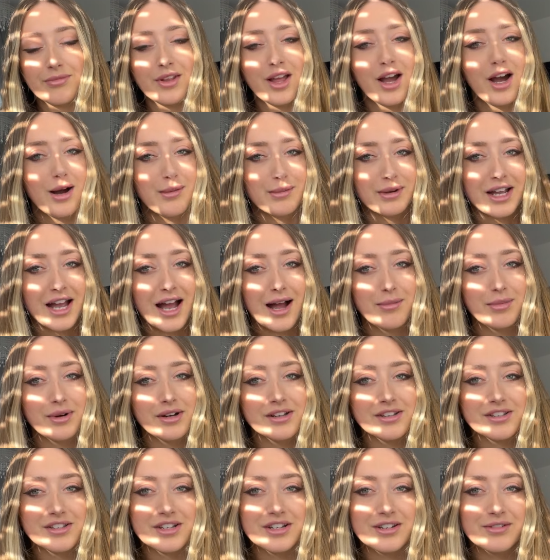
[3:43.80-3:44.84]
I'm a cat
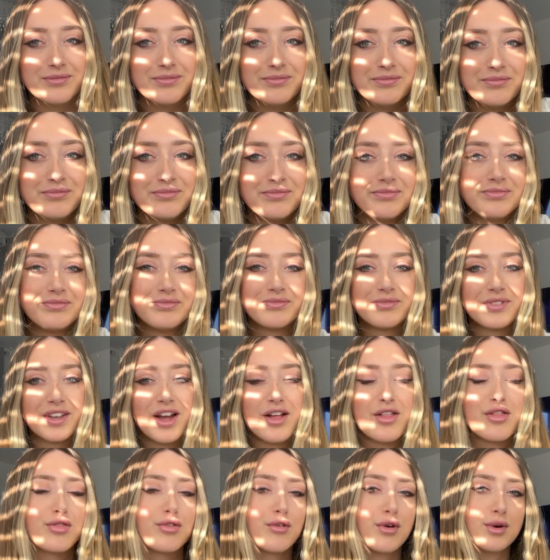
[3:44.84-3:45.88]
person
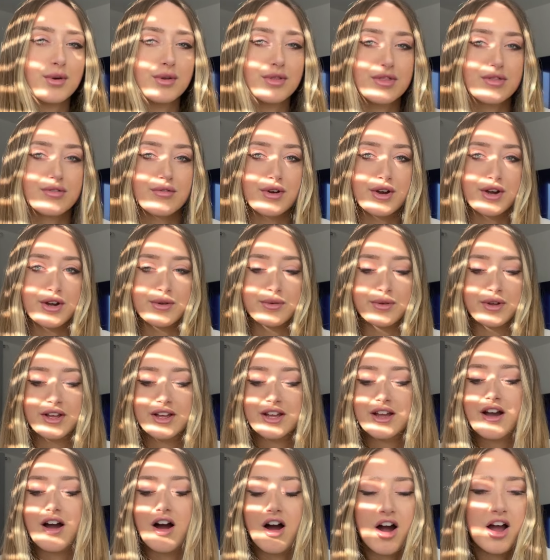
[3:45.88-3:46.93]
through and through.
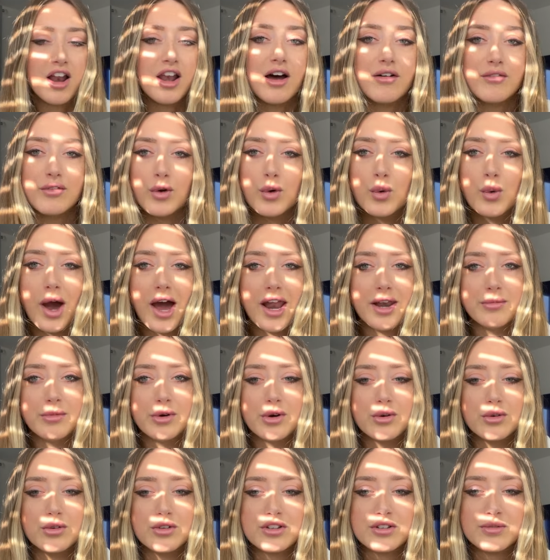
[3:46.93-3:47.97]
I love all
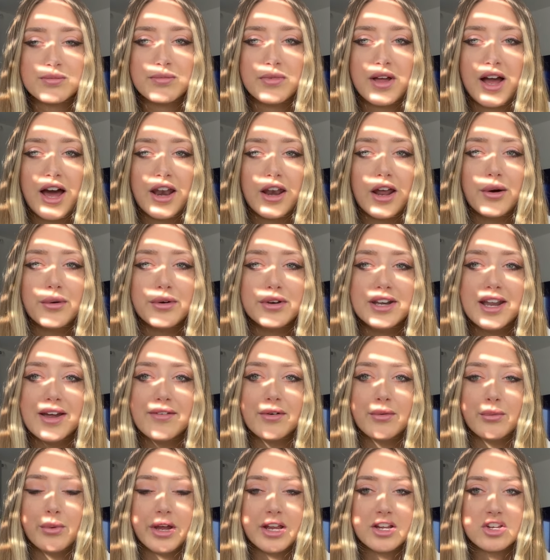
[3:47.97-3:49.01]
animals and I would never
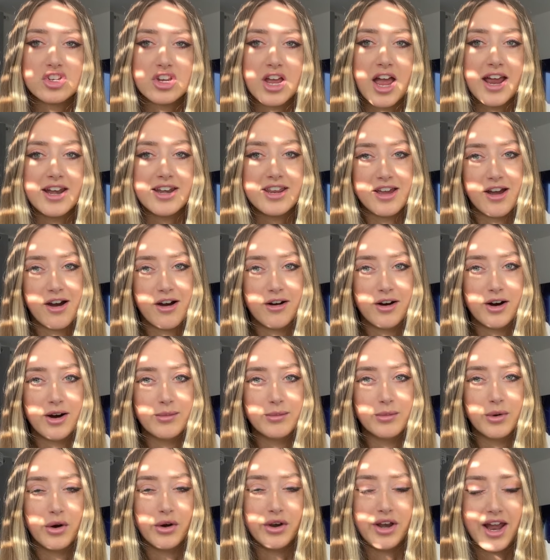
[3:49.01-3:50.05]
wish any harm
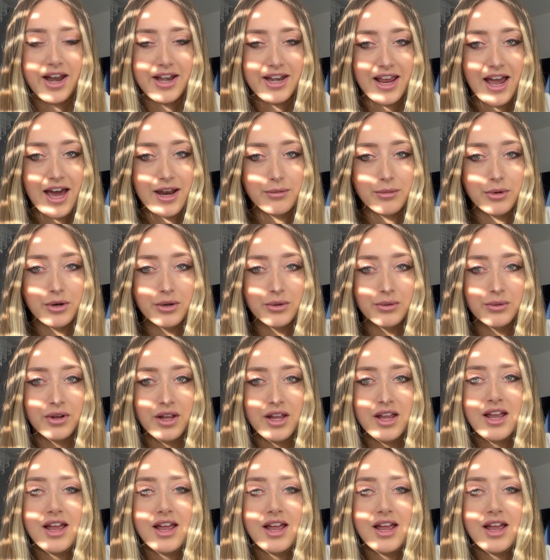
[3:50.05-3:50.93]
on any animal.